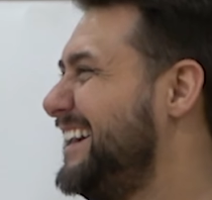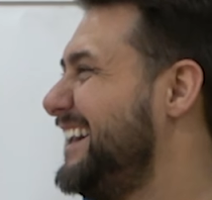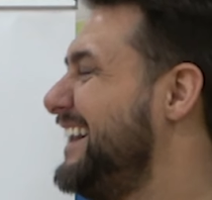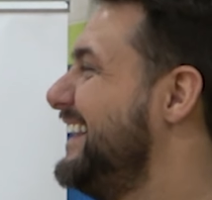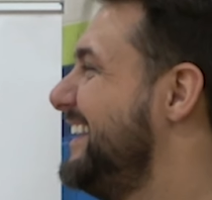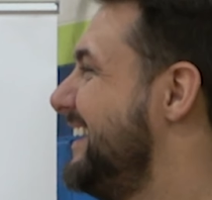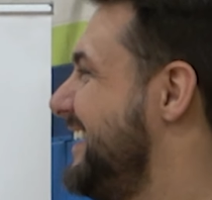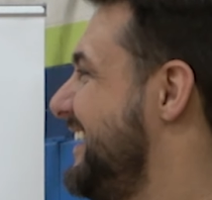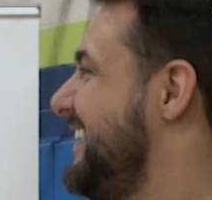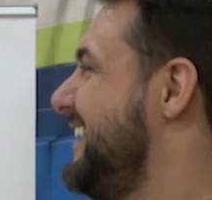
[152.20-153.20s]

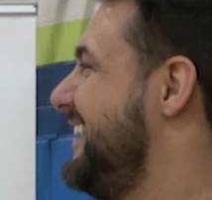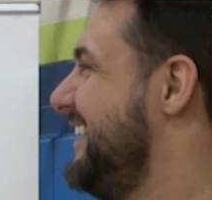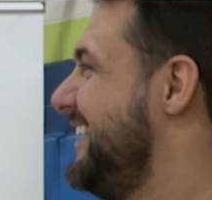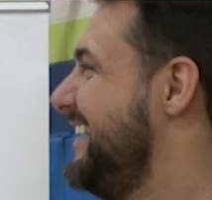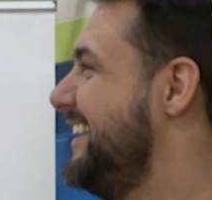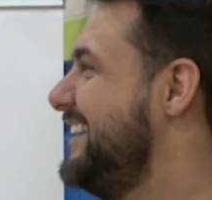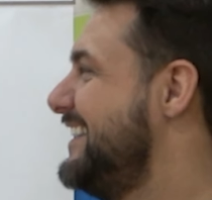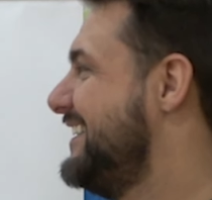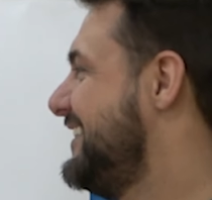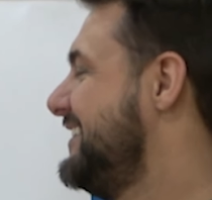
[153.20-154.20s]

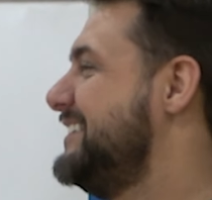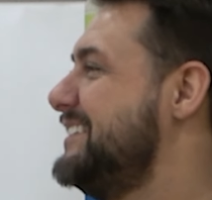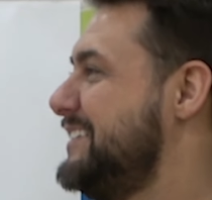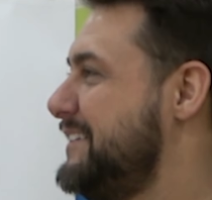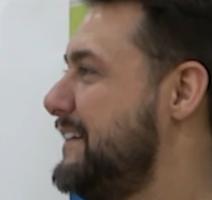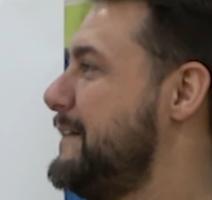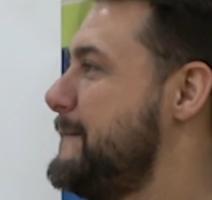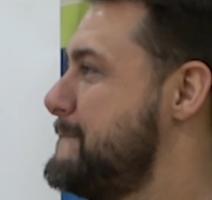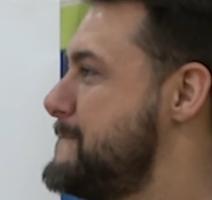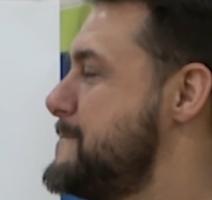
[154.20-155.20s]

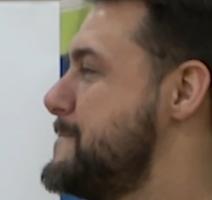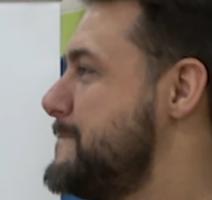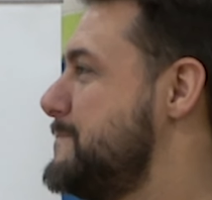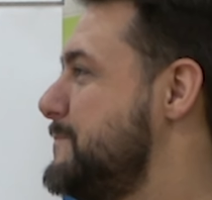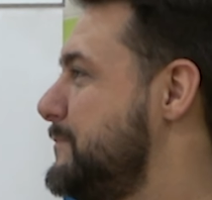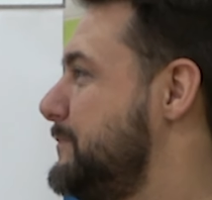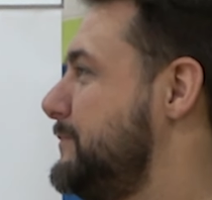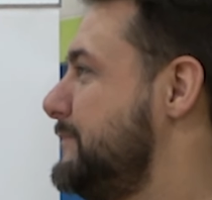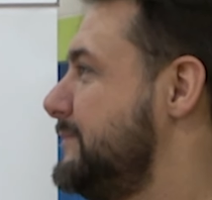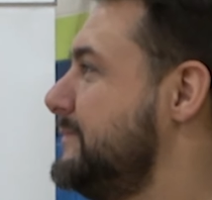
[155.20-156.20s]

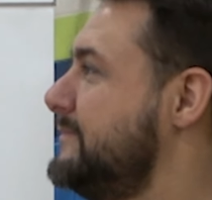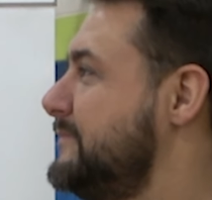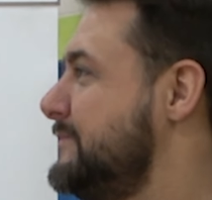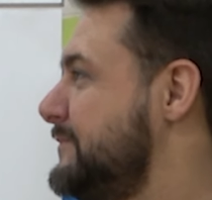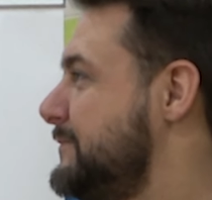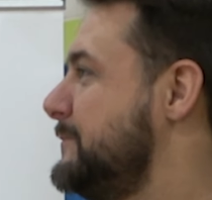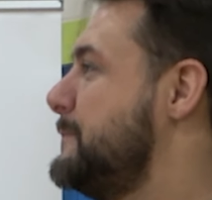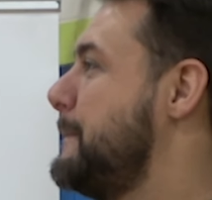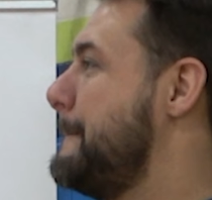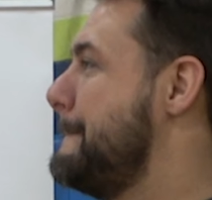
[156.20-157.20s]

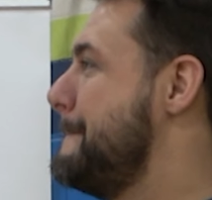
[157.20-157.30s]
[no speech]